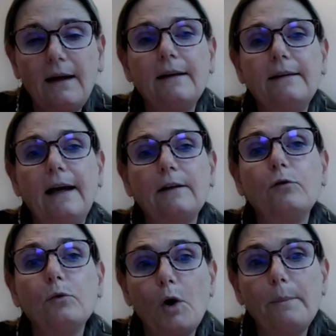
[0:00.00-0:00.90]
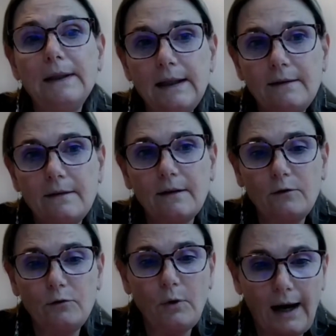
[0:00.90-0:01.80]
that Europe needs
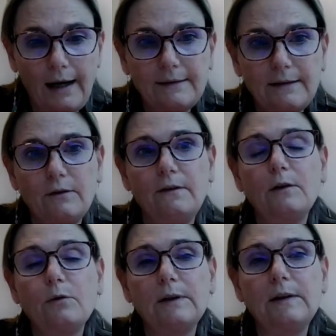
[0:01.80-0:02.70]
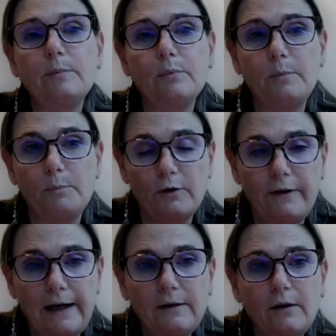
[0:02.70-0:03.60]
to act as a security
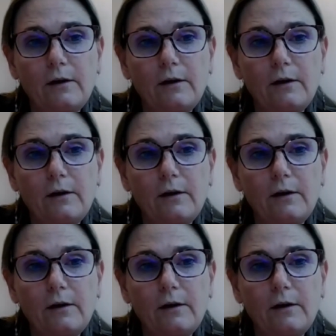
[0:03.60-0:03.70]
provider,